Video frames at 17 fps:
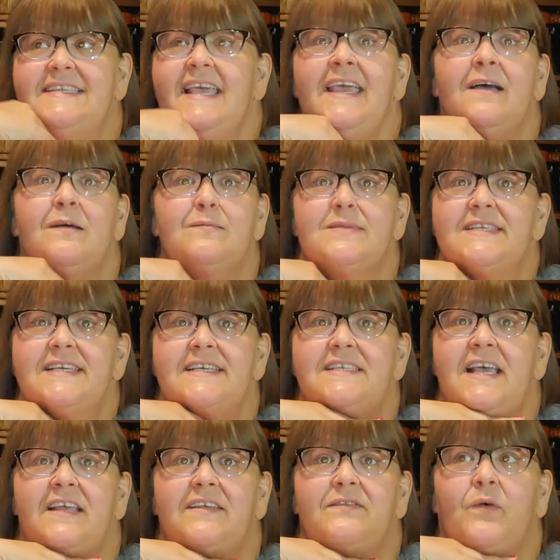I can't say I'm
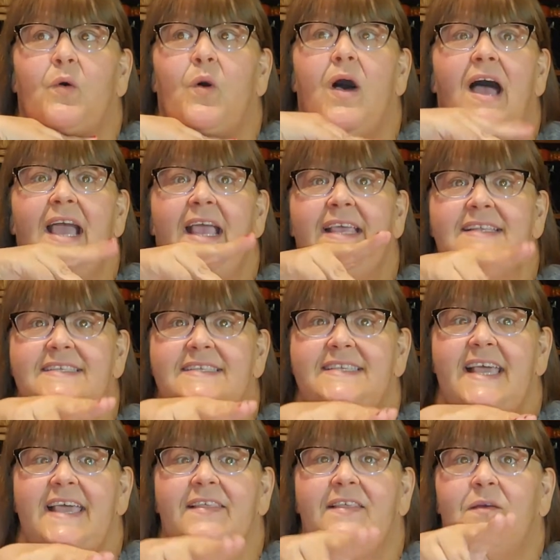successful. I can
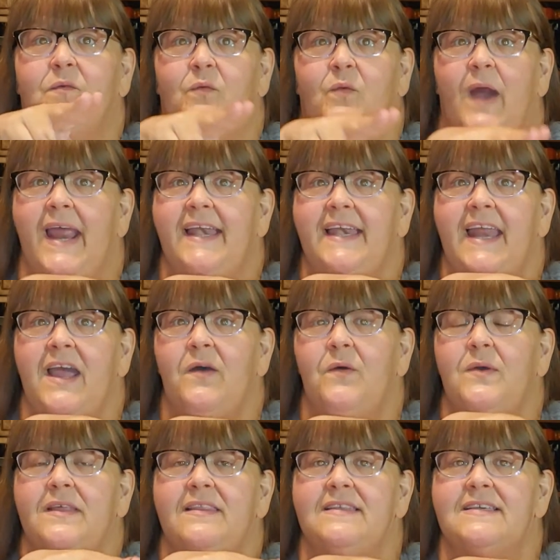say that right
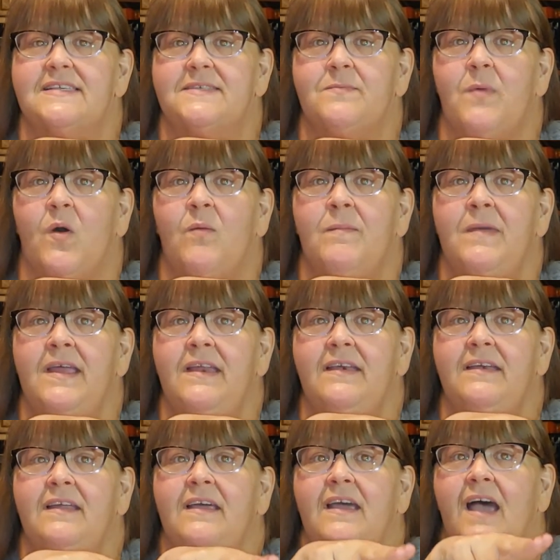now in this
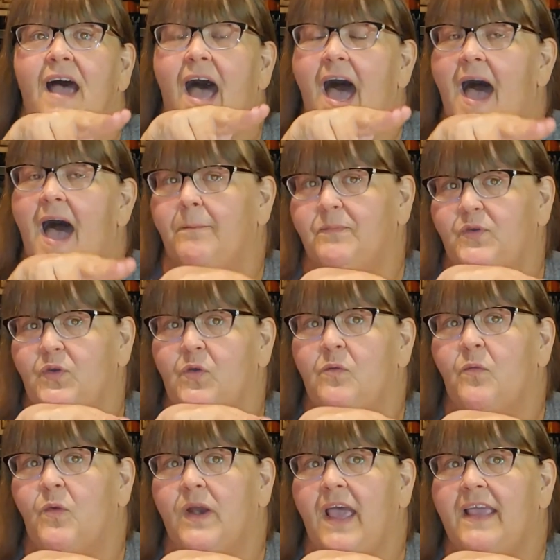moment, I'm
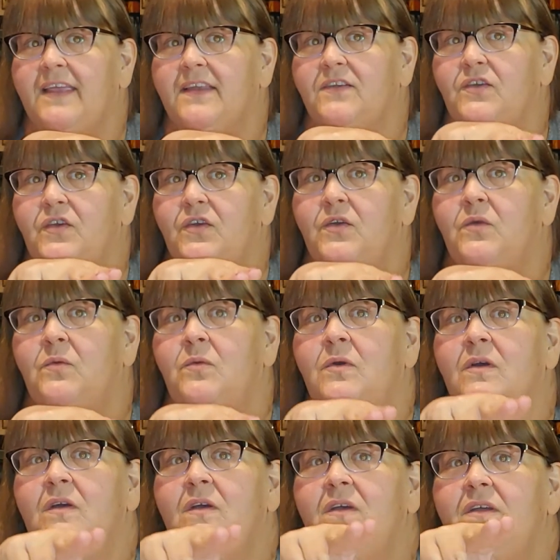doing what I can
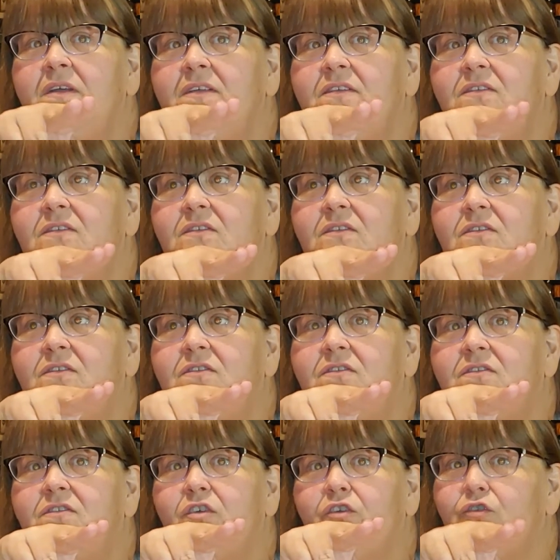do
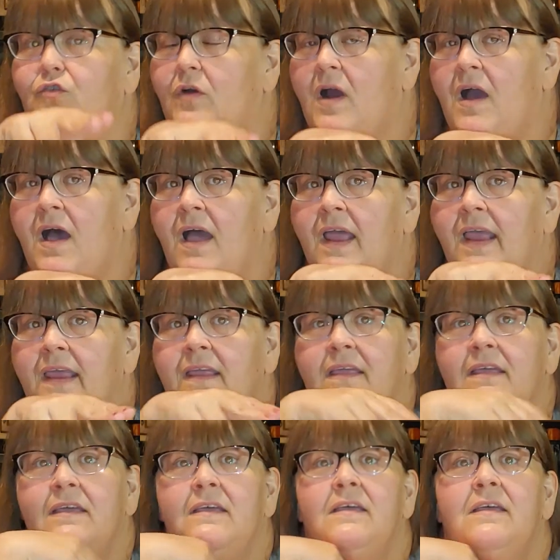to try,
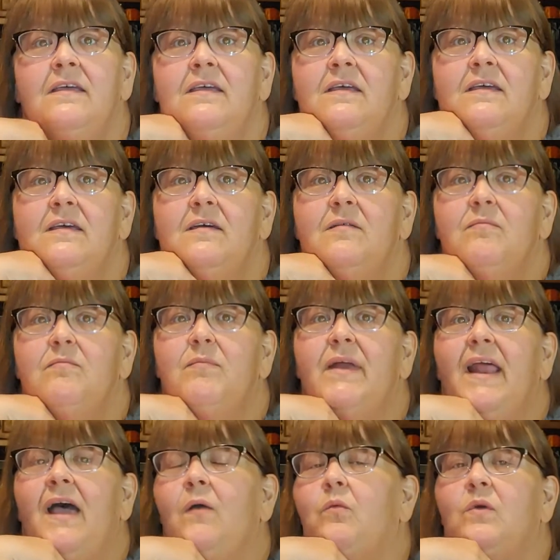
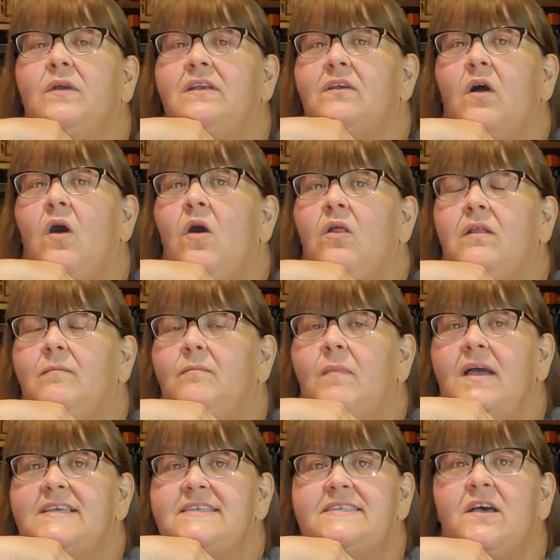but I wouldn't call
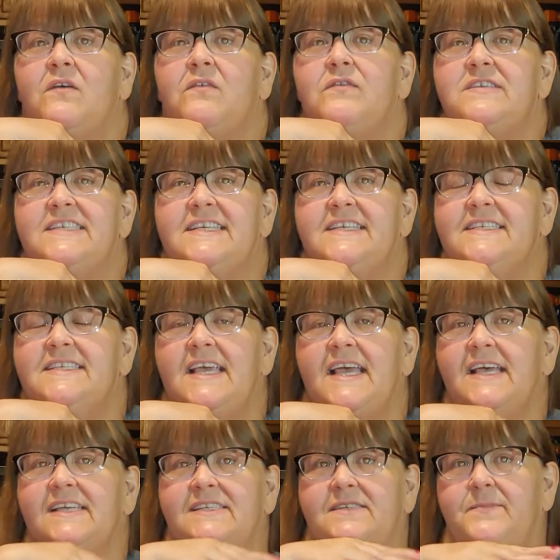myself a
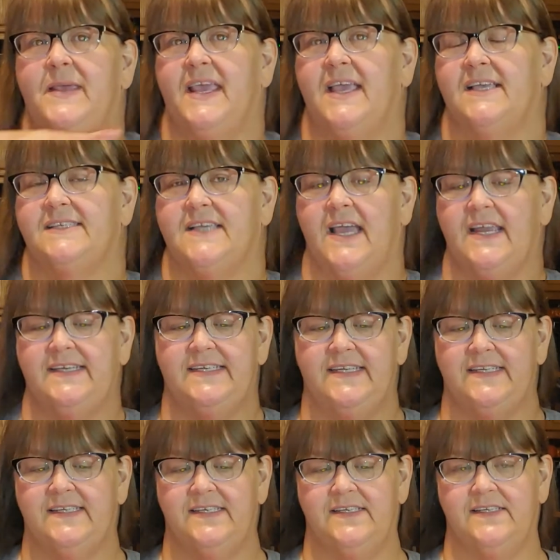success because I
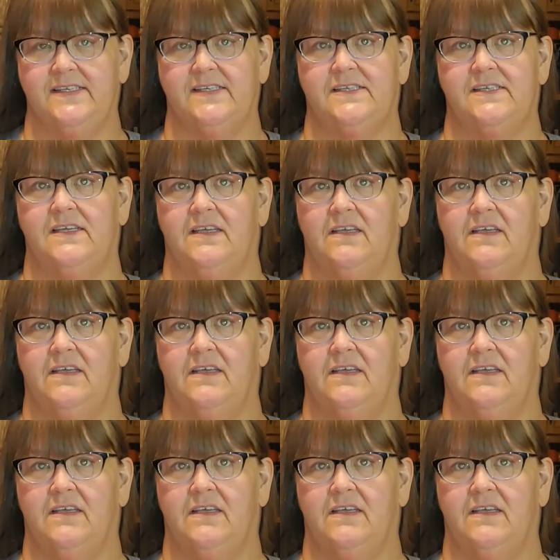didn't